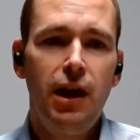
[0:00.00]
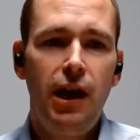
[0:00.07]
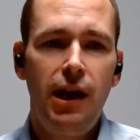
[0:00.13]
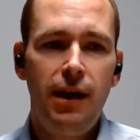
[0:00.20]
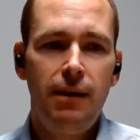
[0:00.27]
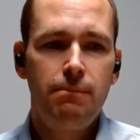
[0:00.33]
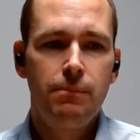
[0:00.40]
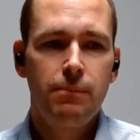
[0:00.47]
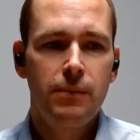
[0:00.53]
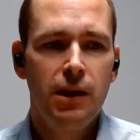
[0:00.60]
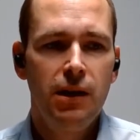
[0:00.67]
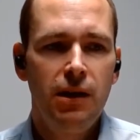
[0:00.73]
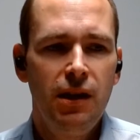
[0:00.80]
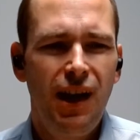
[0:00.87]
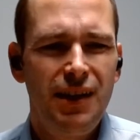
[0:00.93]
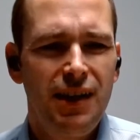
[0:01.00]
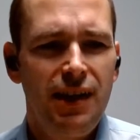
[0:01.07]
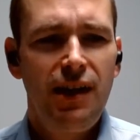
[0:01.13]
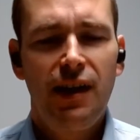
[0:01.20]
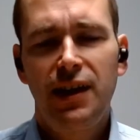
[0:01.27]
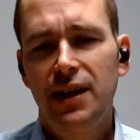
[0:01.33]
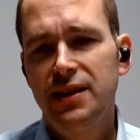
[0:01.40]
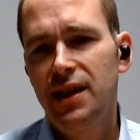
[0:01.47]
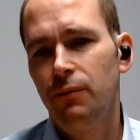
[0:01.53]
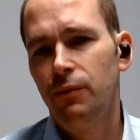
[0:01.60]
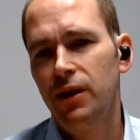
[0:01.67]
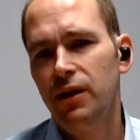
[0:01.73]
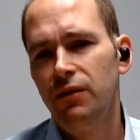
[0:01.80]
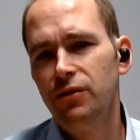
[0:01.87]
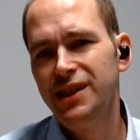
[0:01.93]
And I guess that
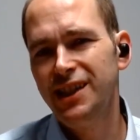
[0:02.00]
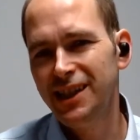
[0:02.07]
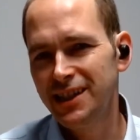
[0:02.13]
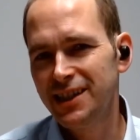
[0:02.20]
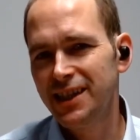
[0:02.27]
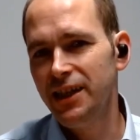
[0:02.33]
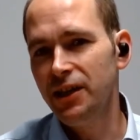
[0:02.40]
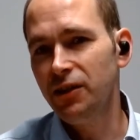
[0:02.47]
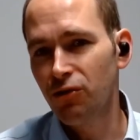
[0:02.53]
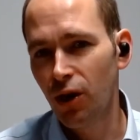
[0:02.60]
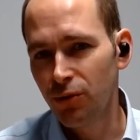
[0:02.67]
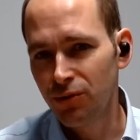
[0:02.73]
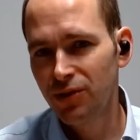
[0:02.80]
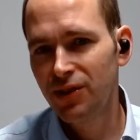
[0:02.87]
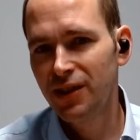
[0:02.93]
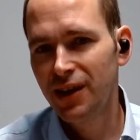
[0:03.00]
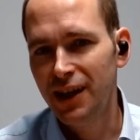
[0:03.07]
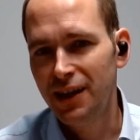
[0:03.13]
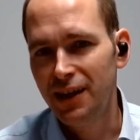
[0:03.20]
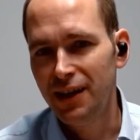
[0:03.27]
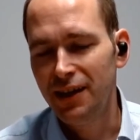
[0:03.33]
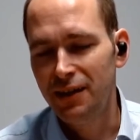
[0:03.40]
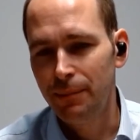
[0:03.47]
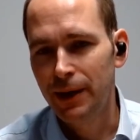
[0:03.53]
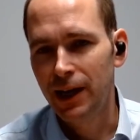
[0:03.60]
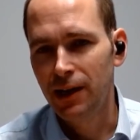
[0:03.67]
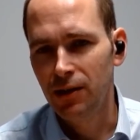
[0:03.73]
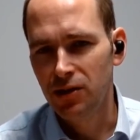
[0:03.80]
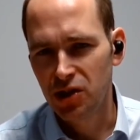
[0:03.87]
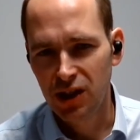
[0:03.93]
way, if we did see growth in a
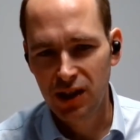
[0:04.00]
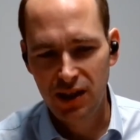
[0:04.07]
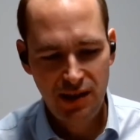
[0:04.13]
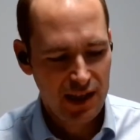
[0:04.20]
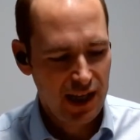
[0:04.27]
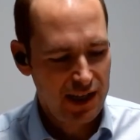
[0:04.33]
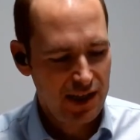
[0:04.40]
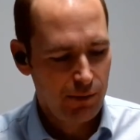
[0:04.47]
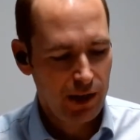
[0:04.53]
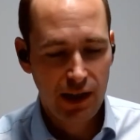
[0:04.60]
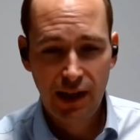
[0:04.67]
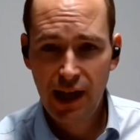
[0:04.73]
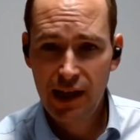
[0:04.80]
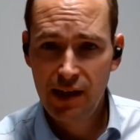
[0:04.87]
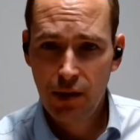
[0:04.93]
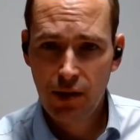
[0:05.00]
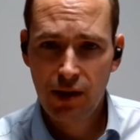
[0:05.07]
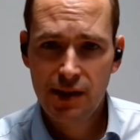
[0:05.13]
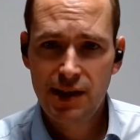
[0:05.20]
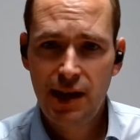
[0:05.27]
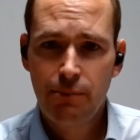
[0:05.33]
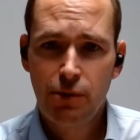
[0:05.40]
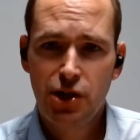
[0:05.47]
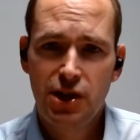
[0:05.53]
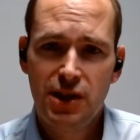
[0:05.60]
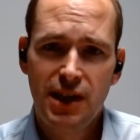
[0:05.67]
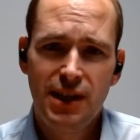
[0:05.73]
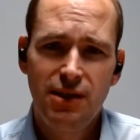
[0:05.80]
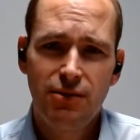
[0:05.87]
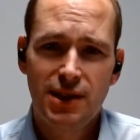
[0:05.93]
biological indicator, we can then look at the temperature
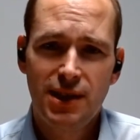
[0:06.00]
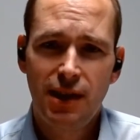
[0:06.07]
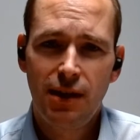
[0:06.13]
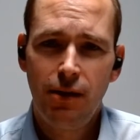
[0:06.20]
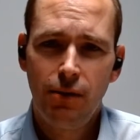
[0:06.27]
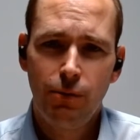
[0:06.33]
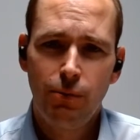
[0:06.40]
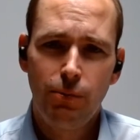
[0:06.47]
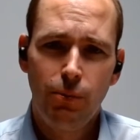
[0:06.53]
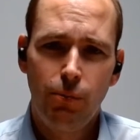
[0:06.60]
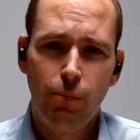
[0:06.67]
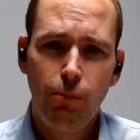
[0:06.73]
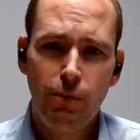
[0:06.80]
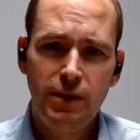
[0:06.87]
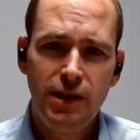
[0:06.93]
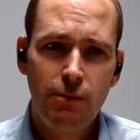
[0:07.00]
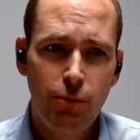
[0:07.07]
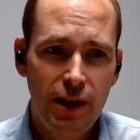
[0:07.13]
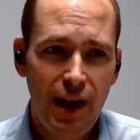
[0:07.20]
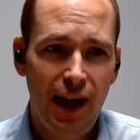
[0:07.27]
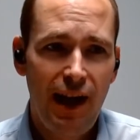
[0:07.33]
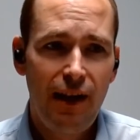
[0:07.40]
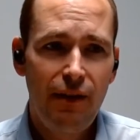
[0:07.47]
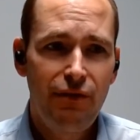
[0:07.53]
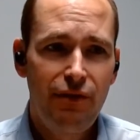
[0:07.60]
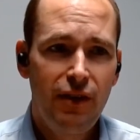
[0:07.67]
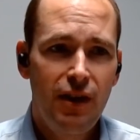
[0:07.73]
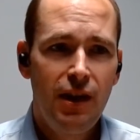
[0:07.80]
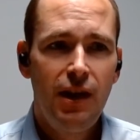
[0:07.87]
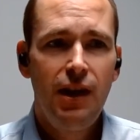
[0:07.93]
data and say, look, did we have
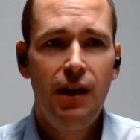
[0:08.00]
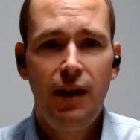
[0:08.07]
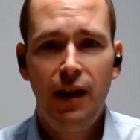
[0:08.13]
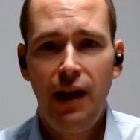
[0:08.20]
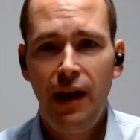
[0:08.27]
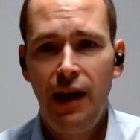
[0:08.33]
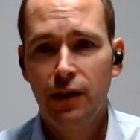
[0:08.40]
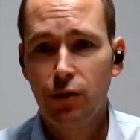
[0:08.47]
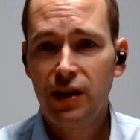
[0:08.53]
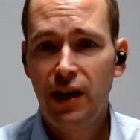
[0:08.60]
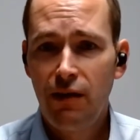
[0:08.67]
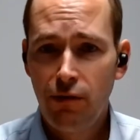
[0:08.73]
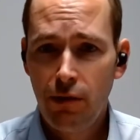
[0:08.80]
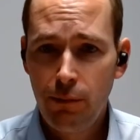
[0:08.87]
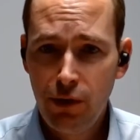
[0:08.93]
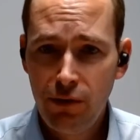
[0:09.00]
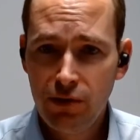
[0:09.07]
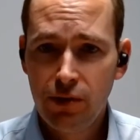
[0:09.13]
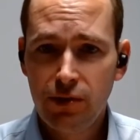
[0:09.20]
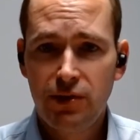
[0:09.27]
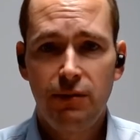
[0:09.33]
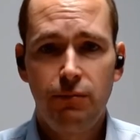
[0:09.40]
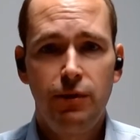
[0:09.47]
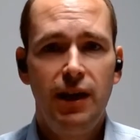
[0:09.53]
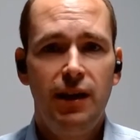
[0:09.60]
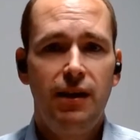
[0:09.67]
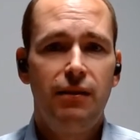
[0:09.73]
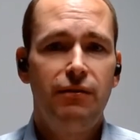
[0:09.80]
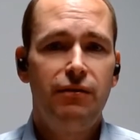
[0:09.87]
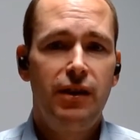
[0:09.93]
good air removal? Did we
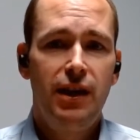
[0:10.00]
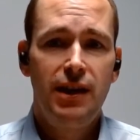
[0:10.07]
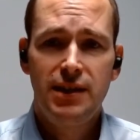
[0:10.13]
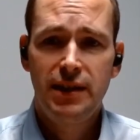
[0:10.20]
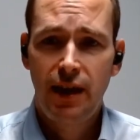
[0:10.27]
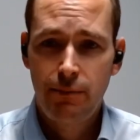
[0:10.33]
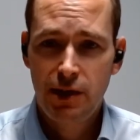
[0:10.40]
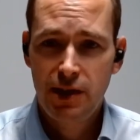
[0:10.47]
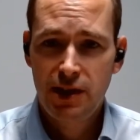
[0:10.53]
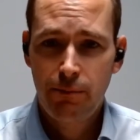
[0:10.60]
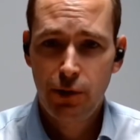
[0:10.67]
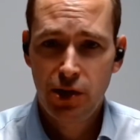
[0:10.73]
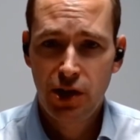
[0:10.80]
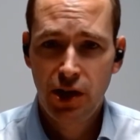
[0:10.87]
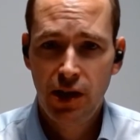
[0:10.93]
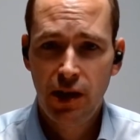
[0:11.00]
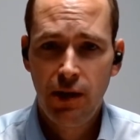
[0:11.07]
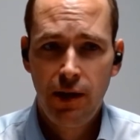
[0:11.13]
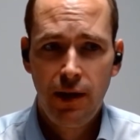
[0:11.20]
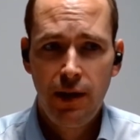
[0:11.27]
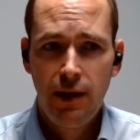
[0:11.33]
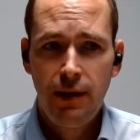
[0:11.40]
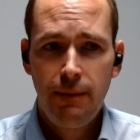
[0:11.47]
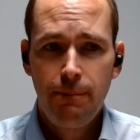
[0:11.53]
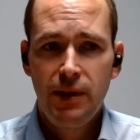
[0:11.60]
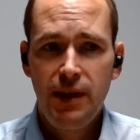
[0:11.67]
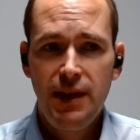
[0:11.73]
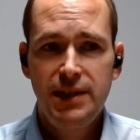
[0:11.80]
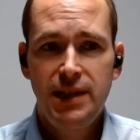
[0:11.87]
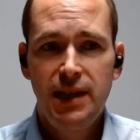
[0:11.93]
have time at temperature?
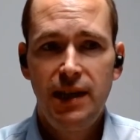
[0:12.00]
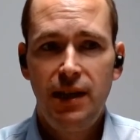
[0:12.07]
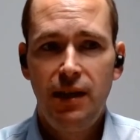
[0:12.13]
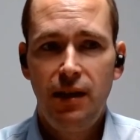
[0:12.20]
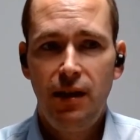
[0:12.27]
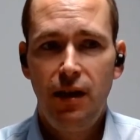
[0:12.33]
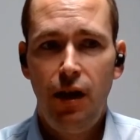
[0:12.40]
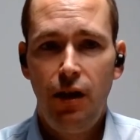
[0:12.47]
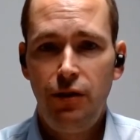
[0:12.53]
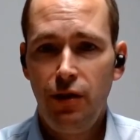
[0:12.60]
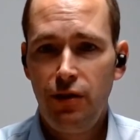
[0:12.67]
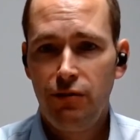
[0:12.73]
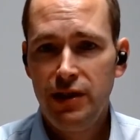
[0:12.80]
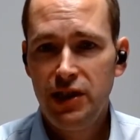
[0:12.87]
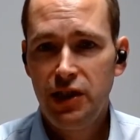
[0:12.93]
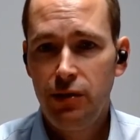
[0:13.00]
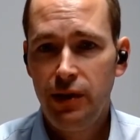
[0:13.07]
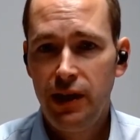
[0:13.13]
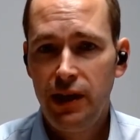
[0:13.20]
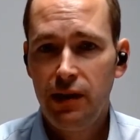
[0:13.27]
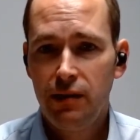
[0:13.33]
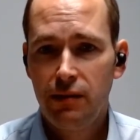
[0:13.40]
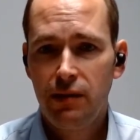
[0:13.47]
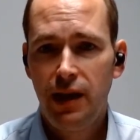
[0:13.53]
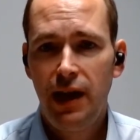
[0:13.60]
Is there another issue here?